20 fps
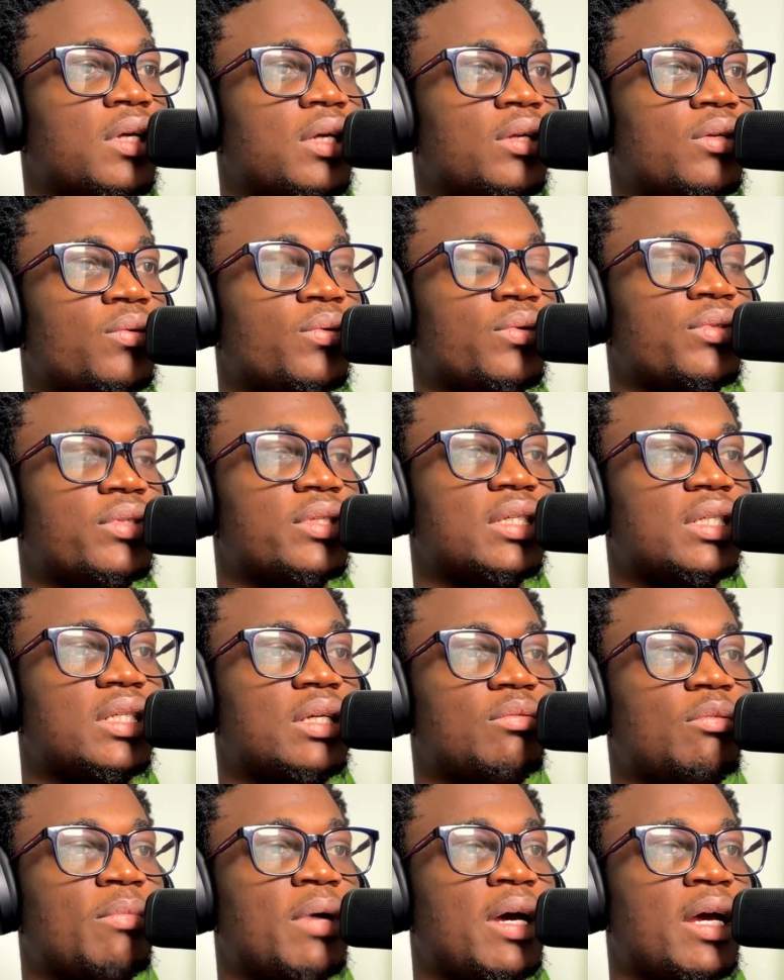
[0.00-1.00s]
I don't want to see
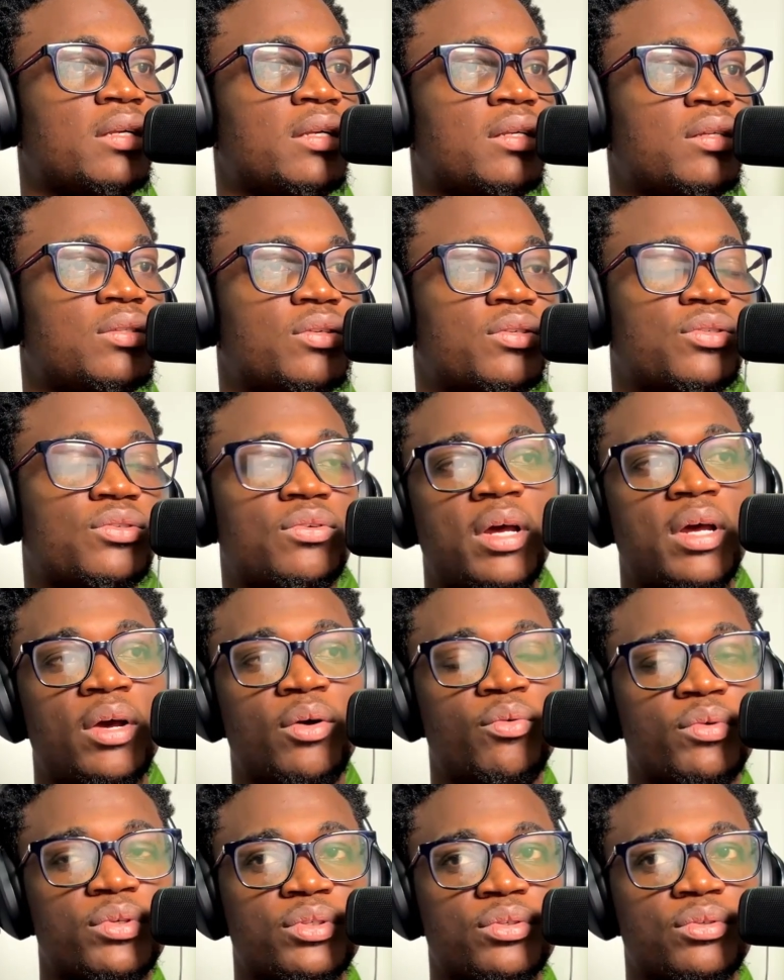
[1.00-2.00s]
them in my editor, so I
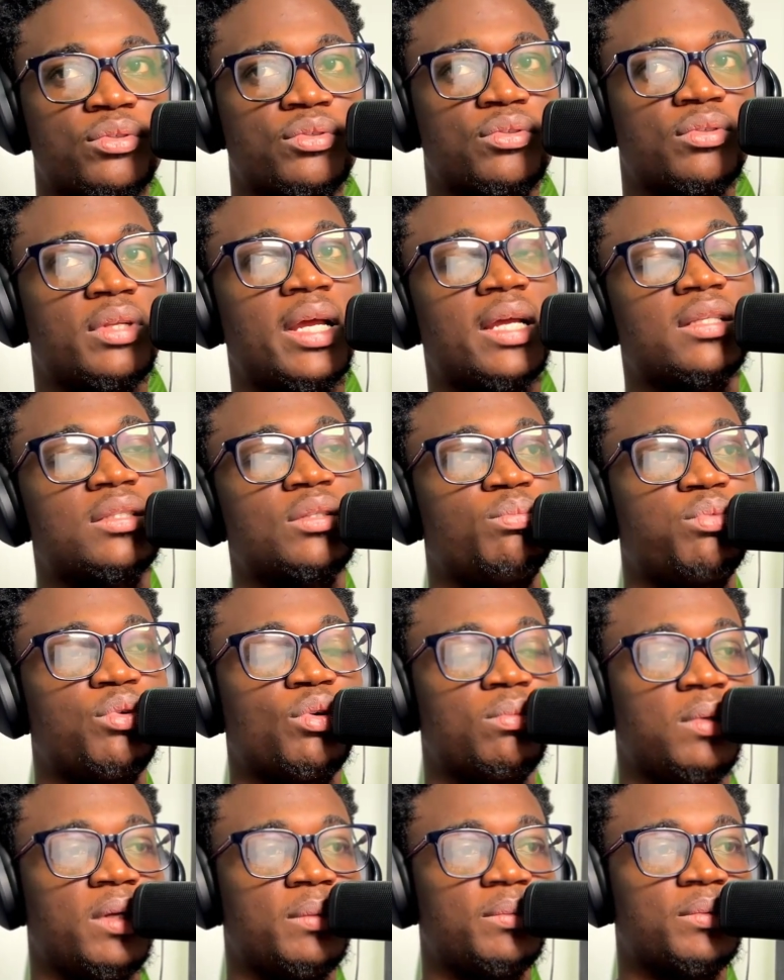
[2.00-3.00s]
always go to like the
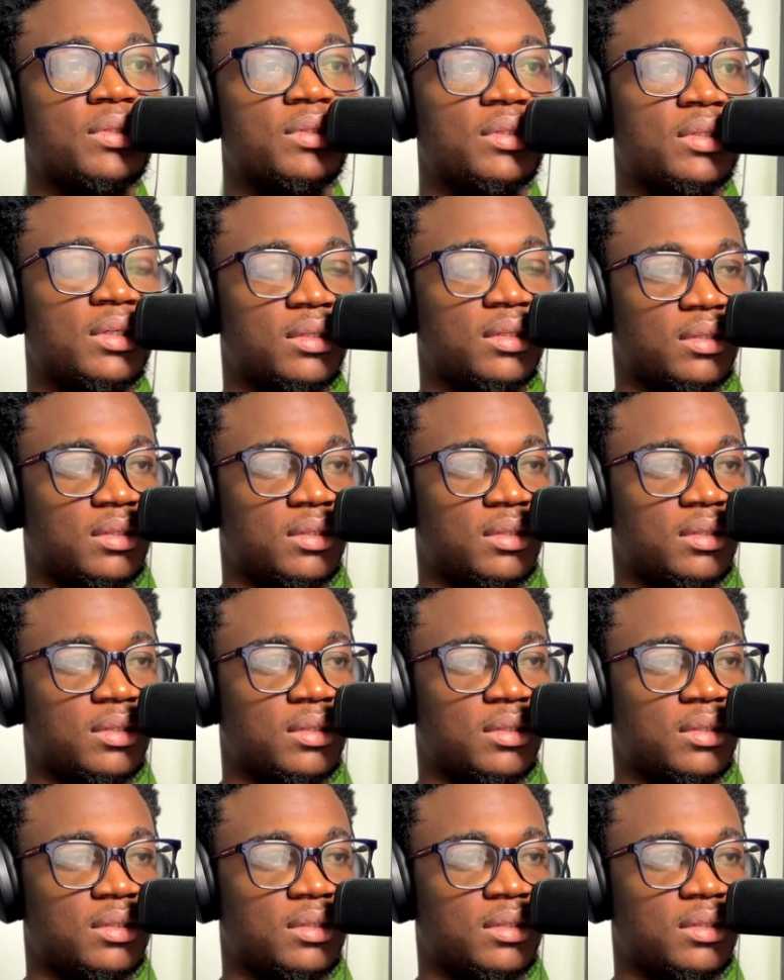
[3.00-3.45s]
problems